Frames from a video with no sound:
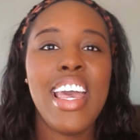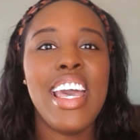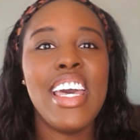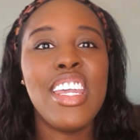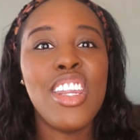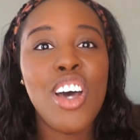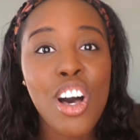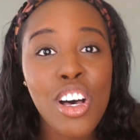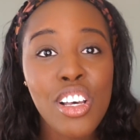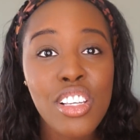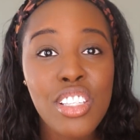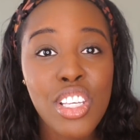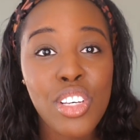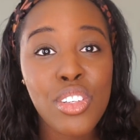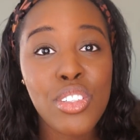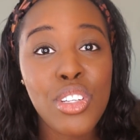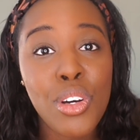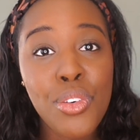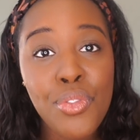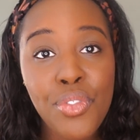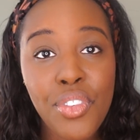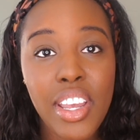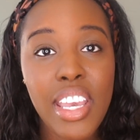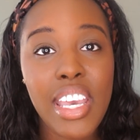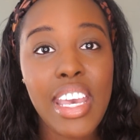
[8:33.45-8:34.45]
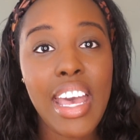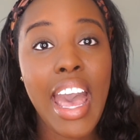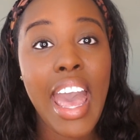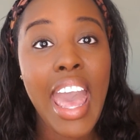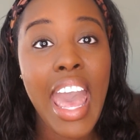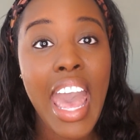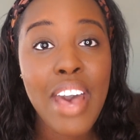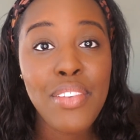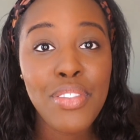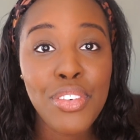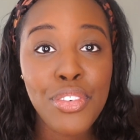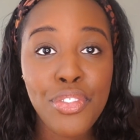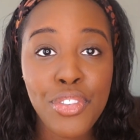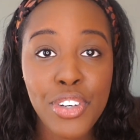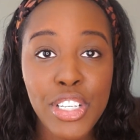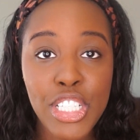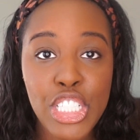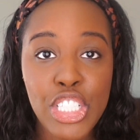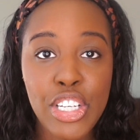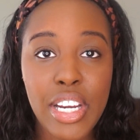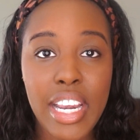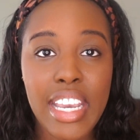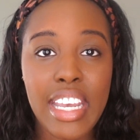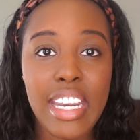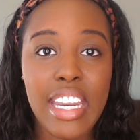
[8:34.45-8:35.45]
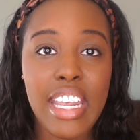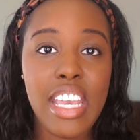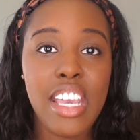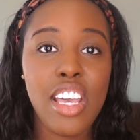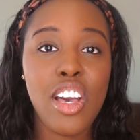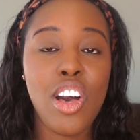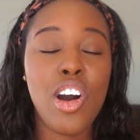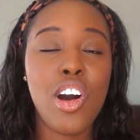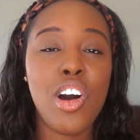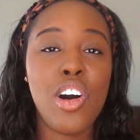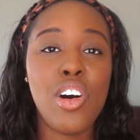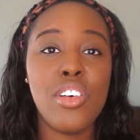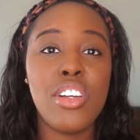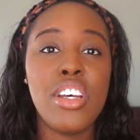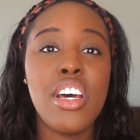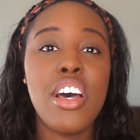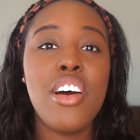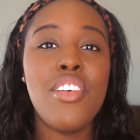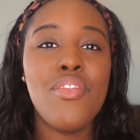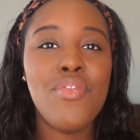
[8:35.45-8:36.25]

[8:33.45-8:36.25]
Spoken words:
And also don't forget, I have a free training called